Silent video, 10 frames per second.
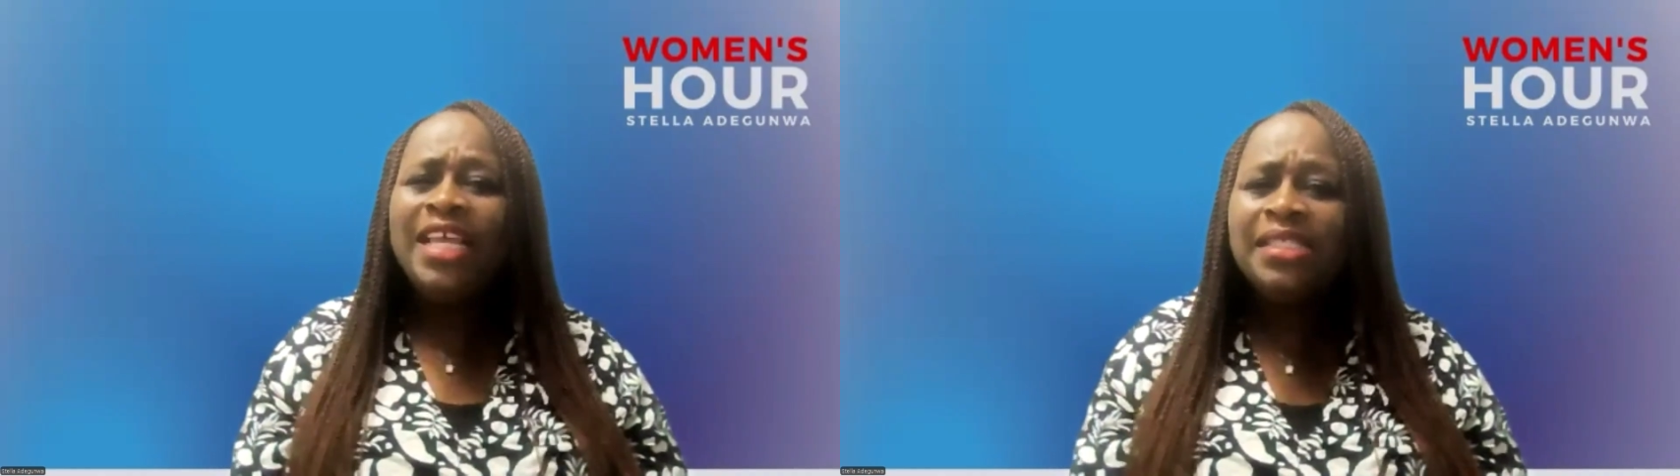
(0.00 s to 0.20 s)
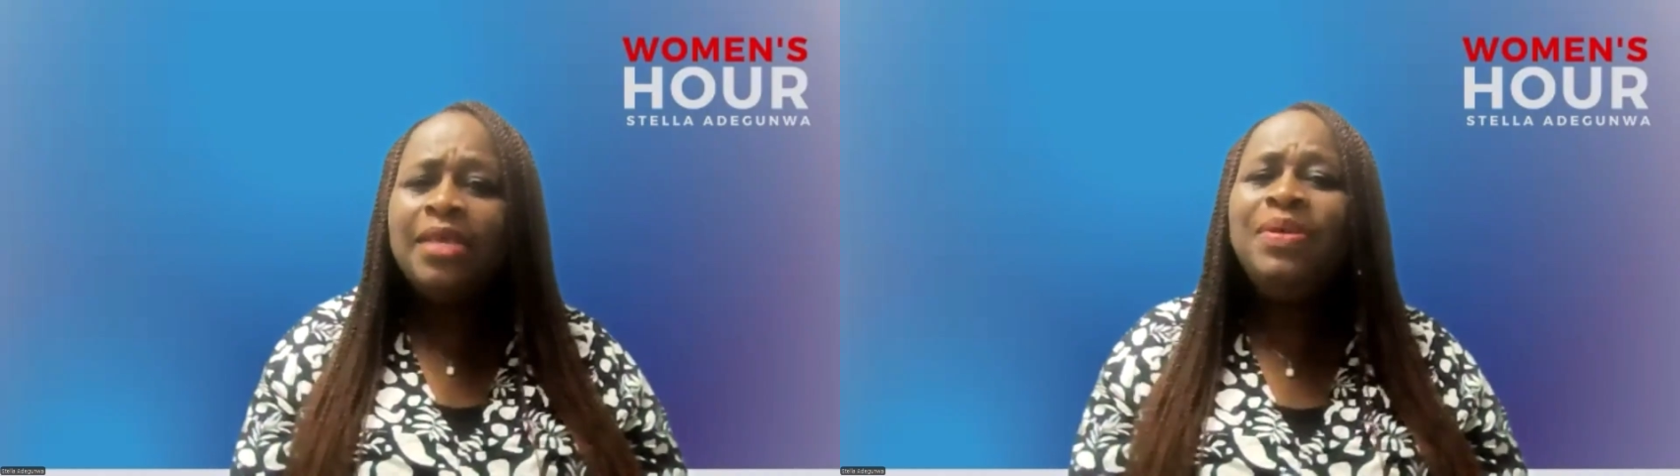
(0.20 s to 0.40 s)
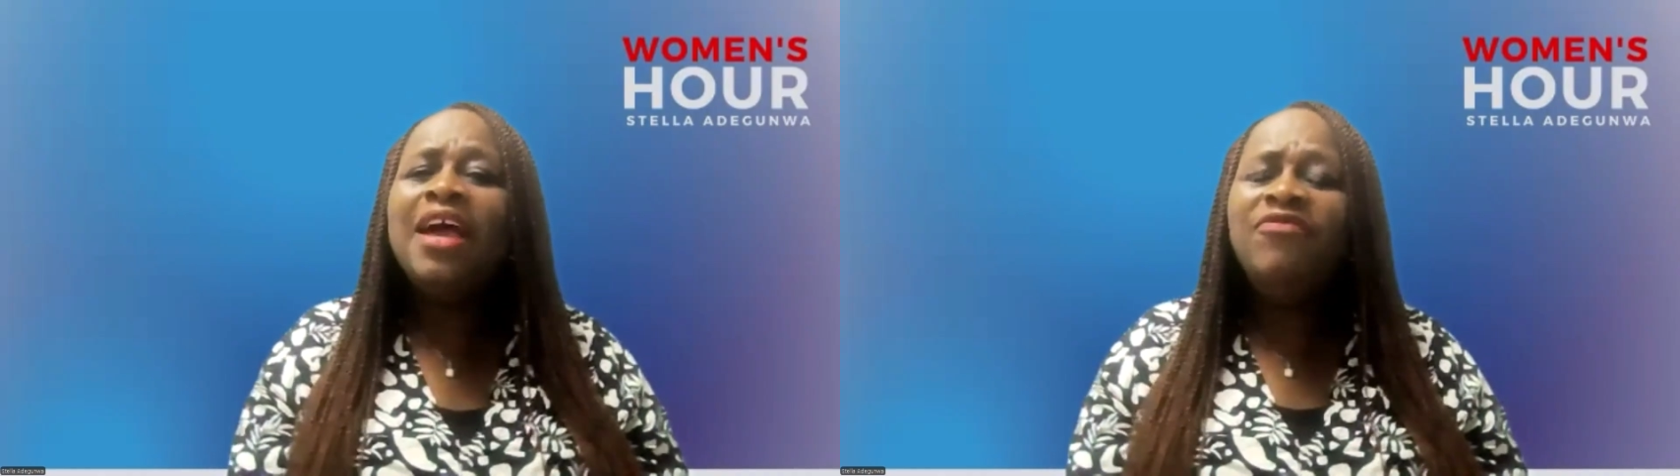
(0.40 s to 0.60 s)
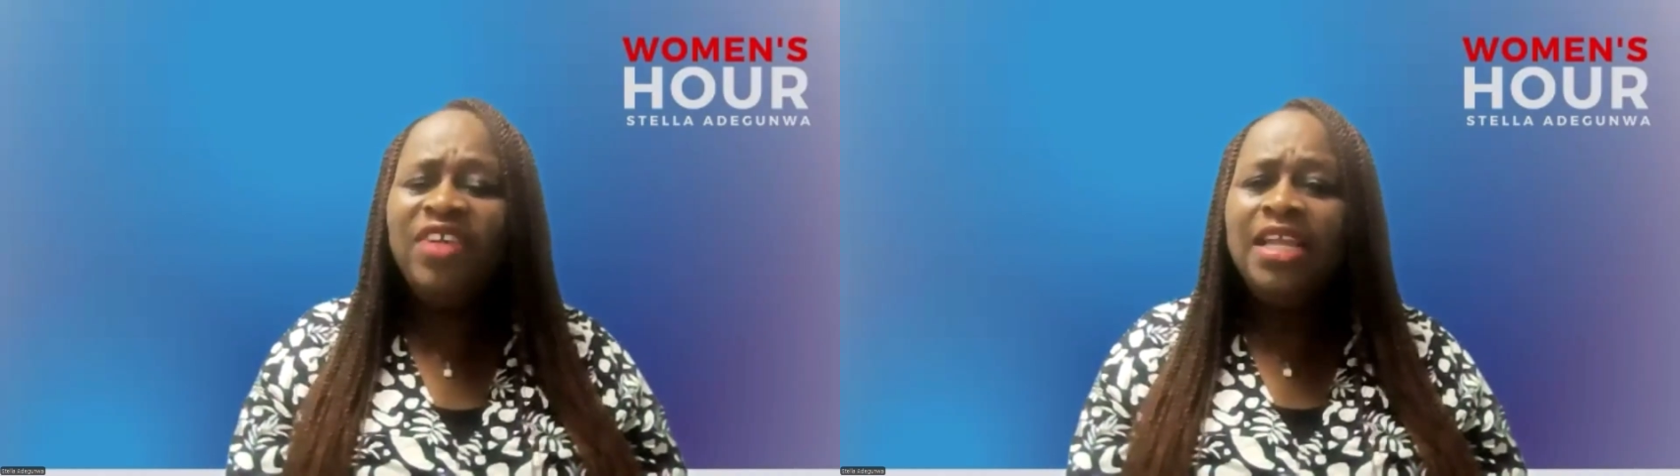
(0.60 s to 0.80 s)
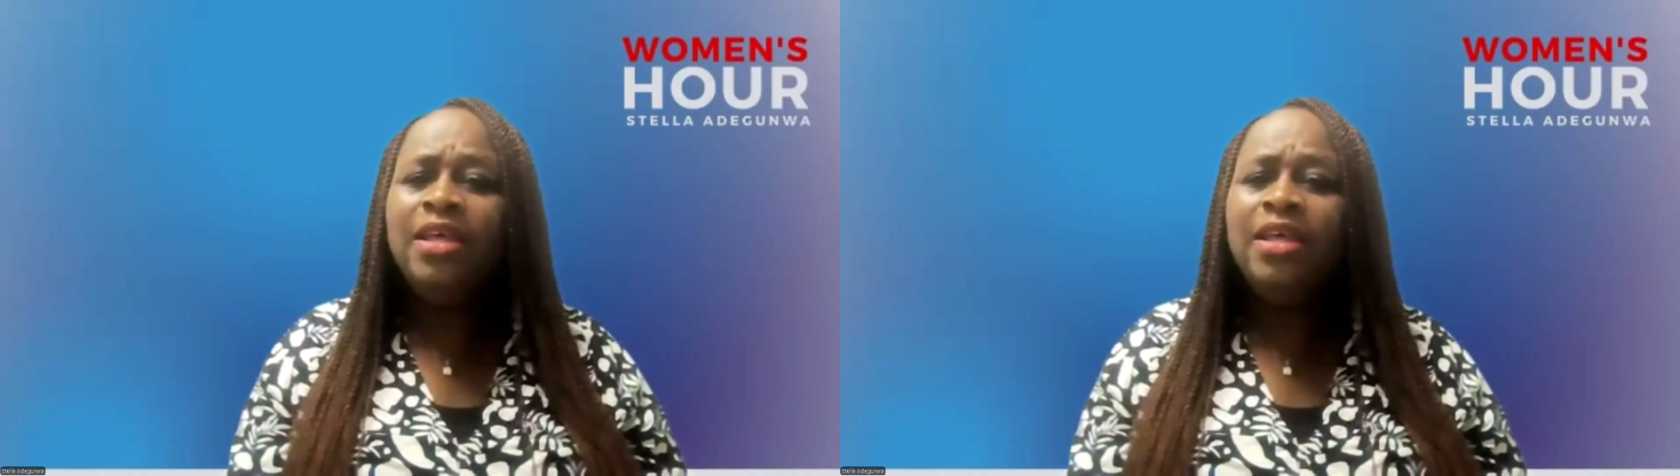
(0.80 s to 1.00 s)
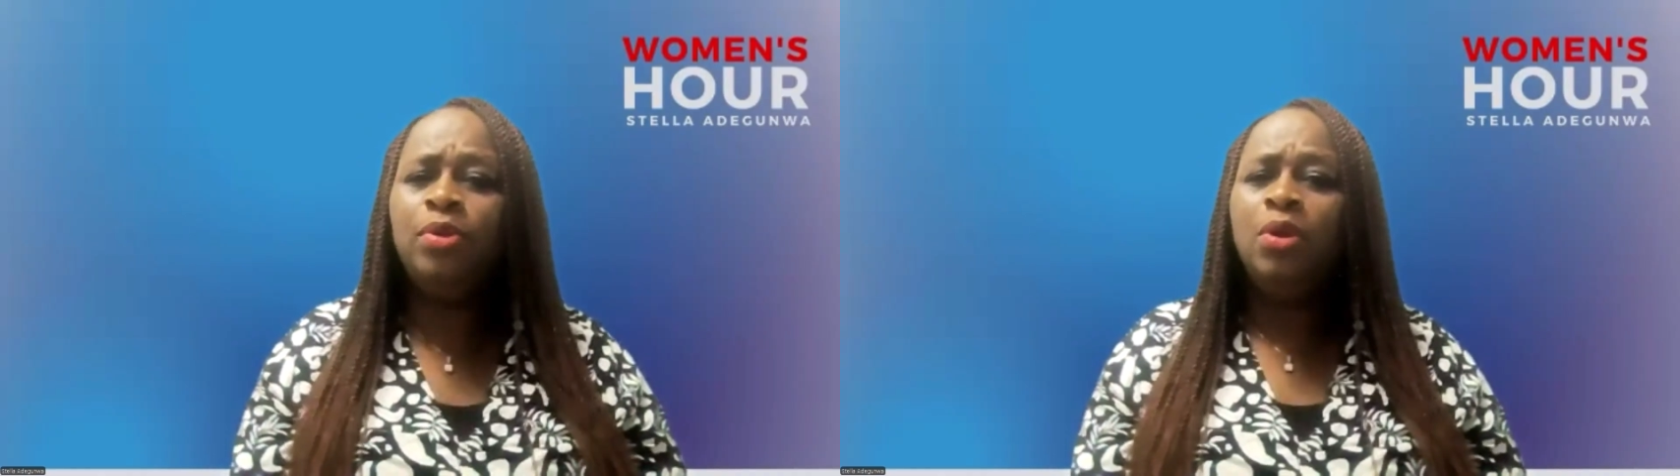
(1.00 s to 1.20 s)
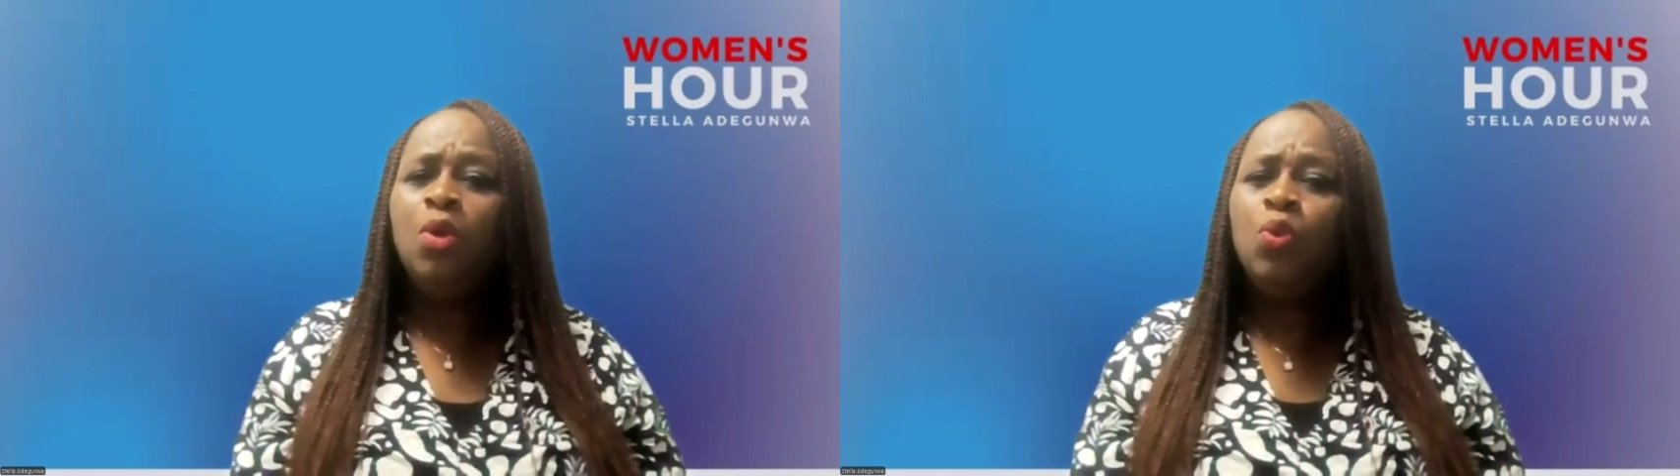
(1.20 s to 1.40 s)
I say be available,